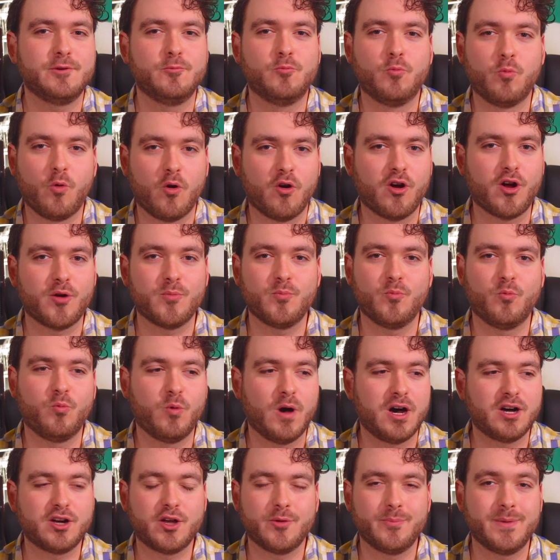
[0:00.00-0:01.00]
warm,
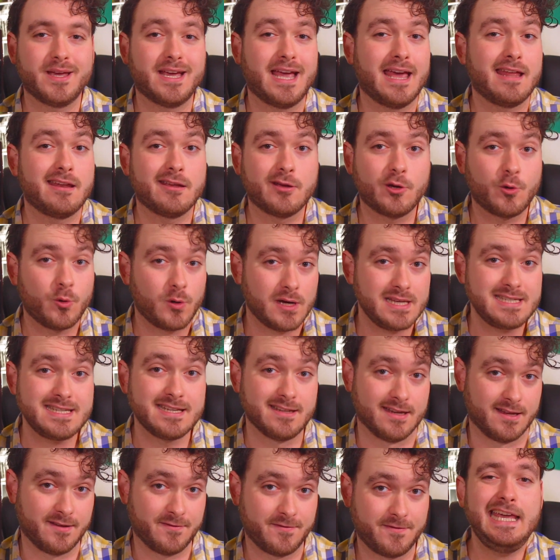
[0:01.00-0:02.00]
welcoming, and
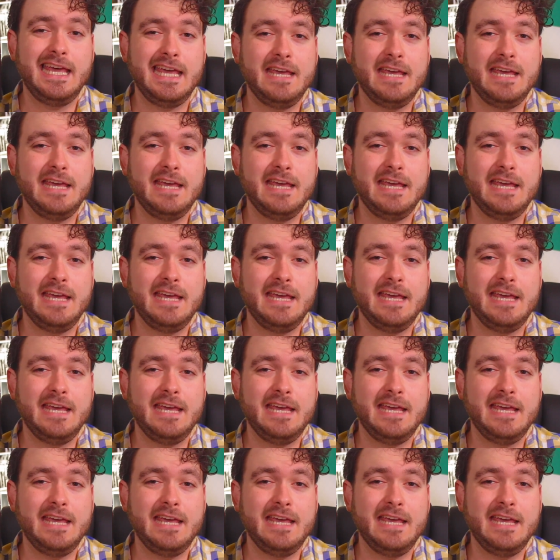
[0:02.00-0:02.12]
inquisitive.